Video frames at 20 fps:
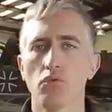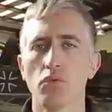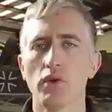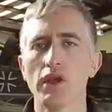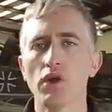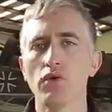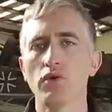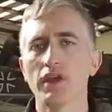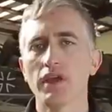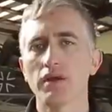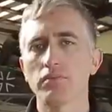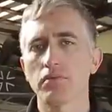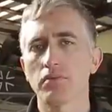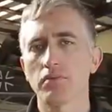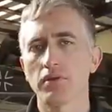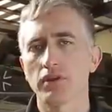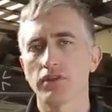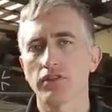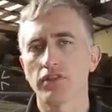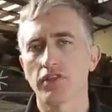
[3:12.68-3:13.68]
We only
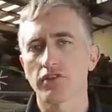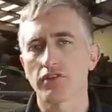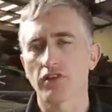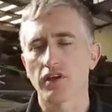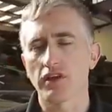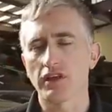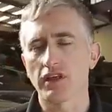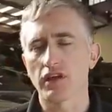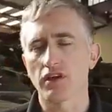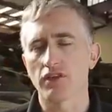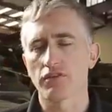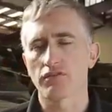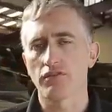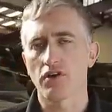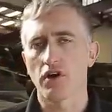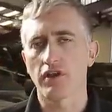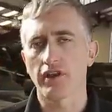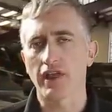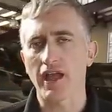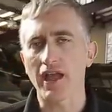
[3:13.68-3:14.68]
implemented this idea
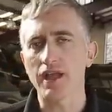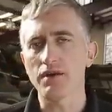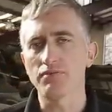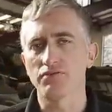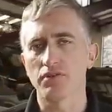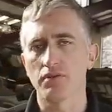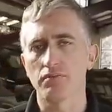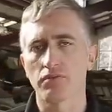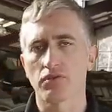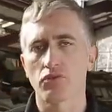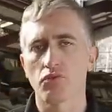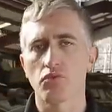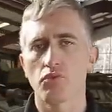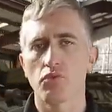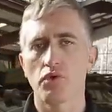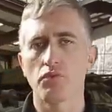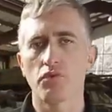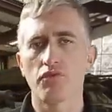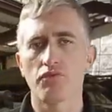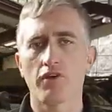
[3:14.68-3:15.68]
on Abrams
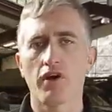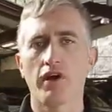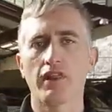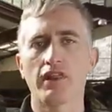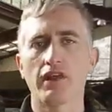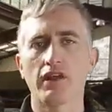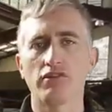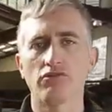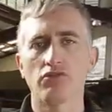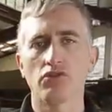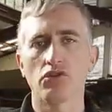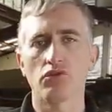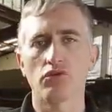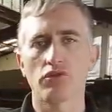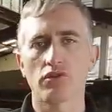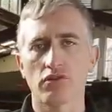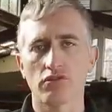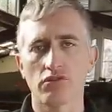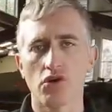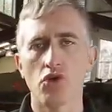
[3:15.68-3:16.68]
when we finally
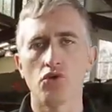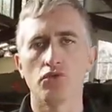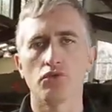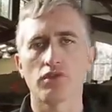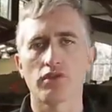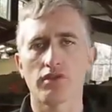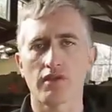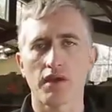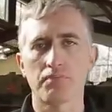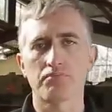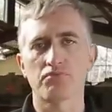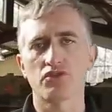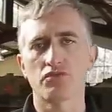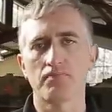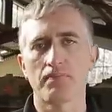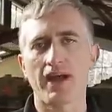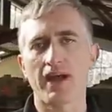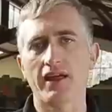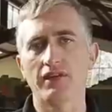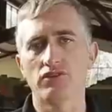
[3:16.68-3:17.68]
introduced our own
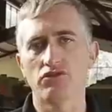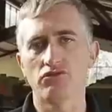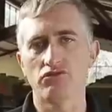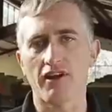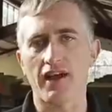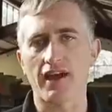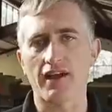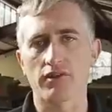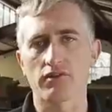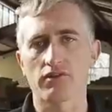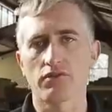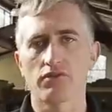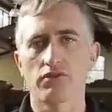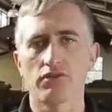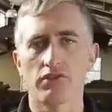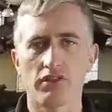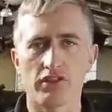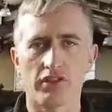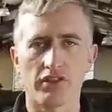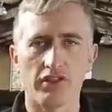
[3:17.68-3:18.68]
separate pad tracks.
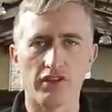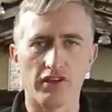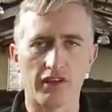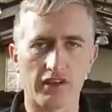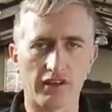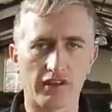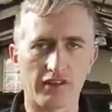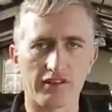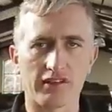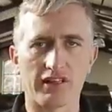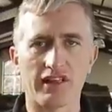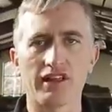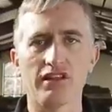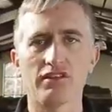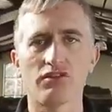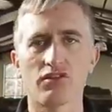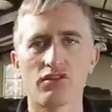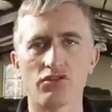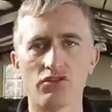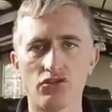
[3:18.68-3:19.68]
The
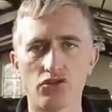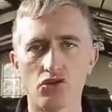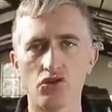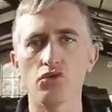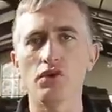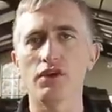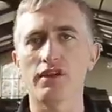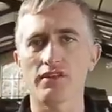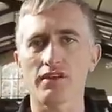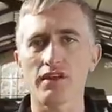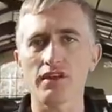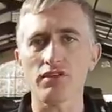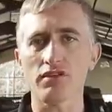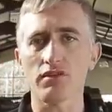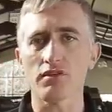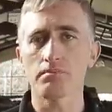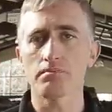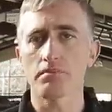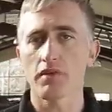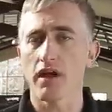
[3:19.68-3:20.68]
cleats do
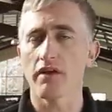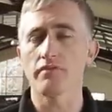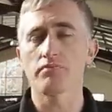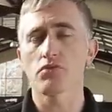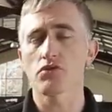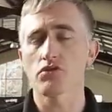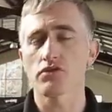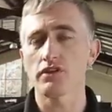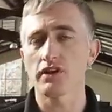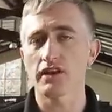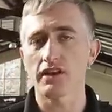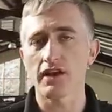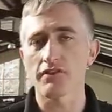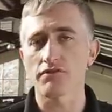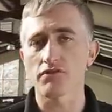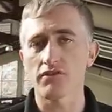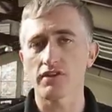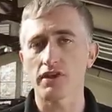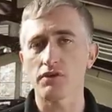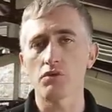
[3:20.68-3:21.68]
exist. I've personally
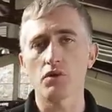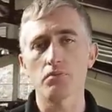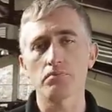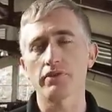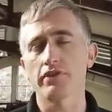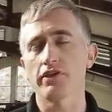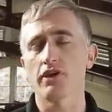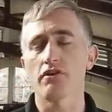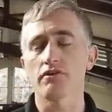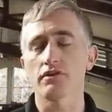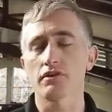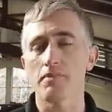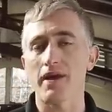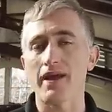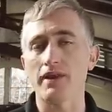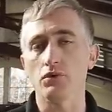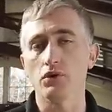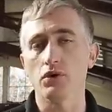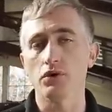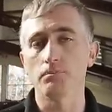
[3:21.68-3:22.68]
never seen one, but they are in the
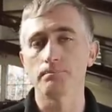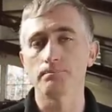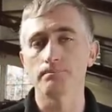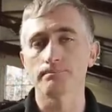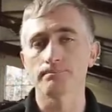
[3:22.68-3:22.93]
manual.